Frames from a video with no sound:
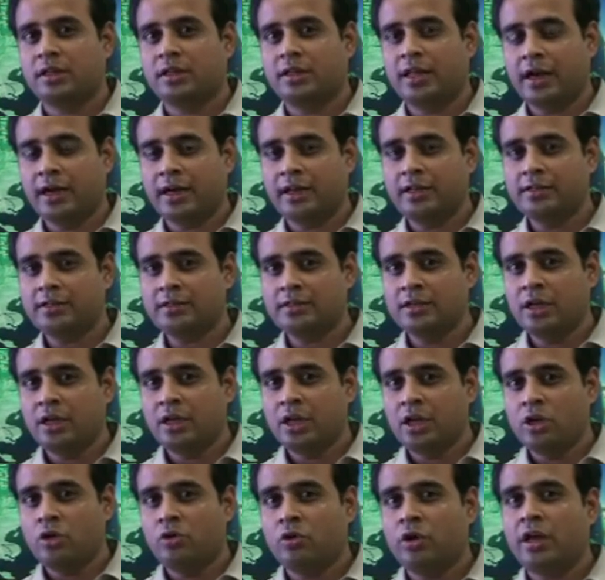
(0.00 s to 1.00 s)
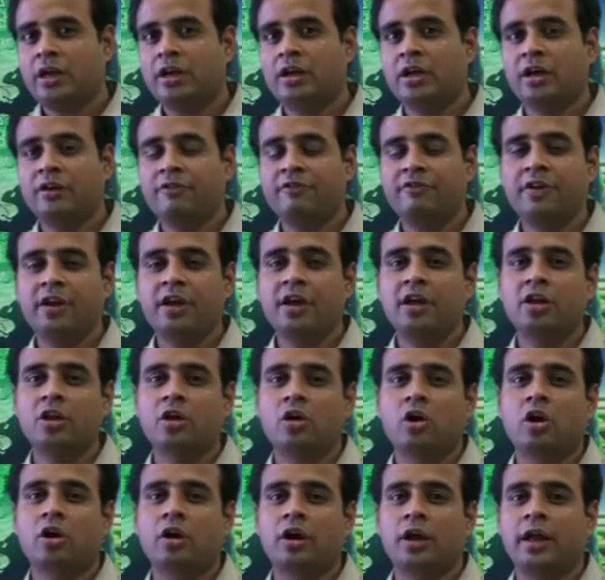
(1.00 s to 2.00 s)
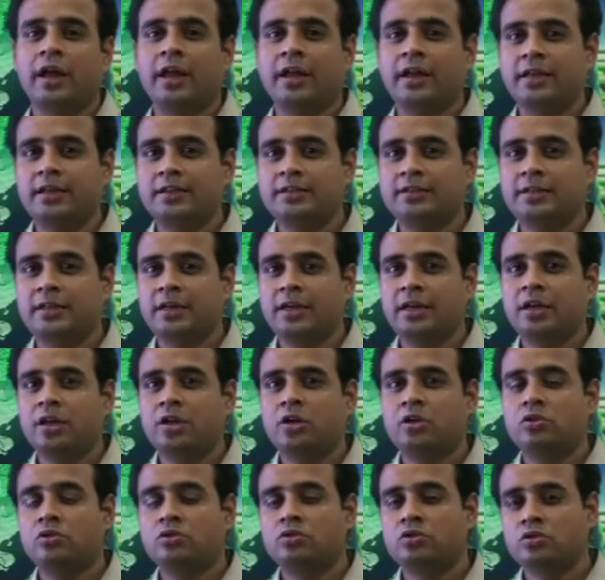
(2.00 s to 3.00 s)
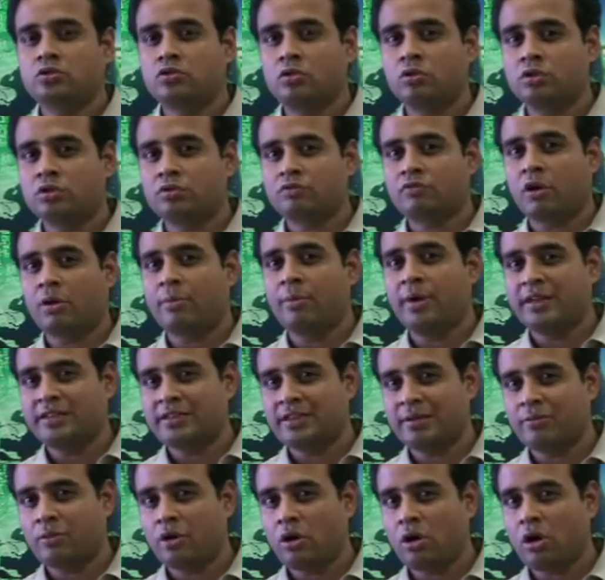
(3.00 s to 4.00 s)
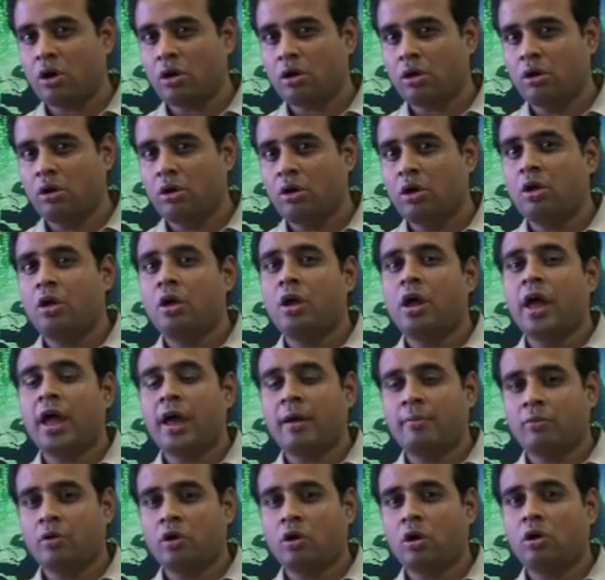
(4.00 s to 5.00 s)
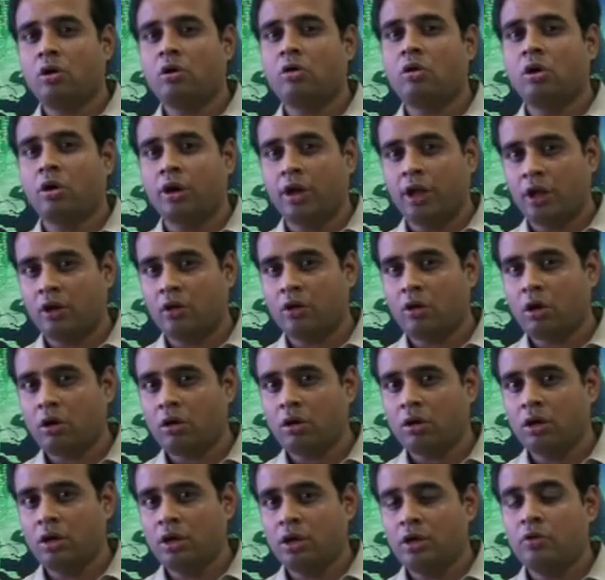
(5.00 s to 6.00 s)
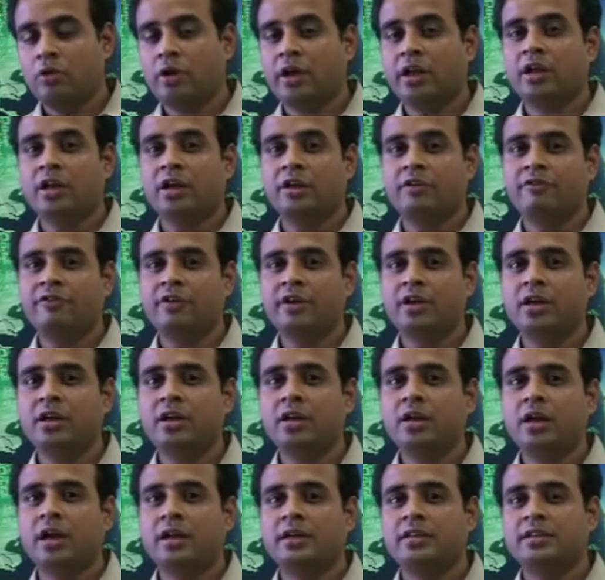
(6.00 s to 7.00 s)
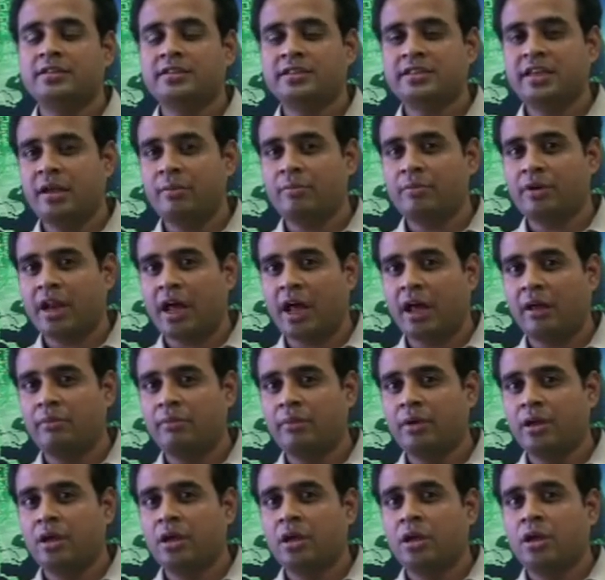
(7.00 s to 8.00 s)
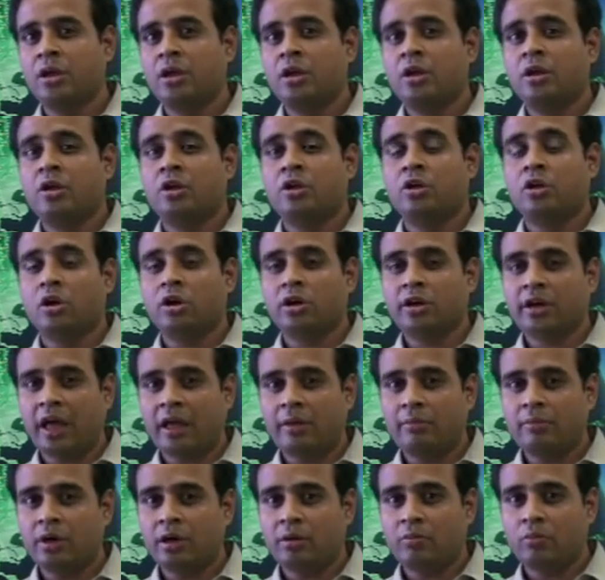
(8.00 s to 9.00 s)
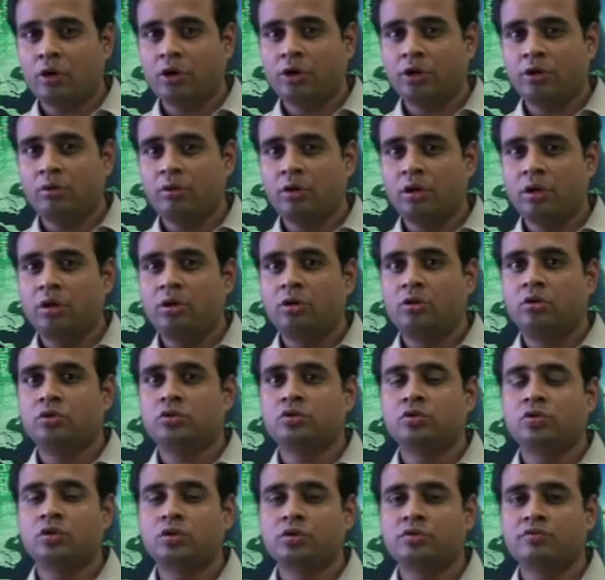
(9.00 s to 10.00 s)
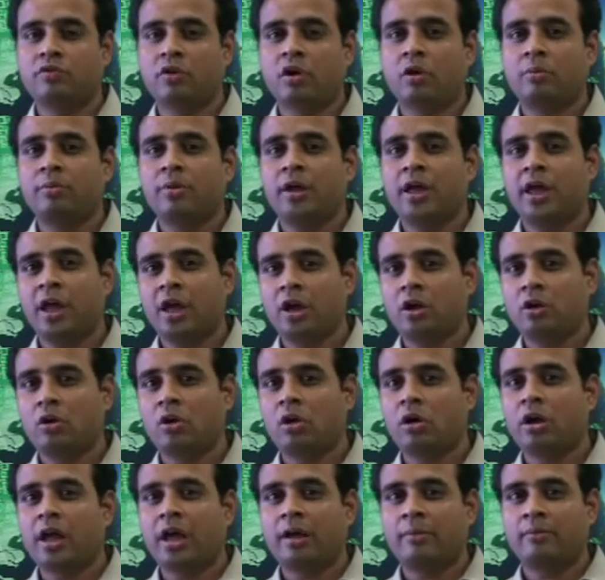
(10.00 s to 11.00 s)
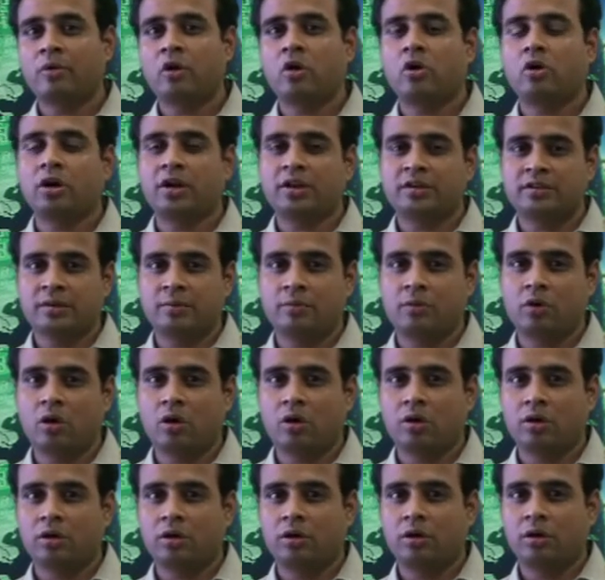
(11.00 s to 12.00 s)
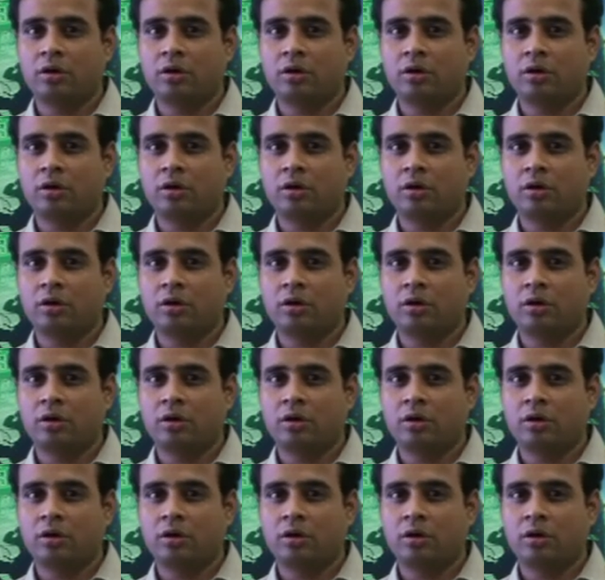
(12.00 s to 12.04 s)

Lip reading: That is, you can configure your ADC to source from SM clock, M clock or A clock. You can configure at the same time your timer module to source from A clock, M clock or SM clock.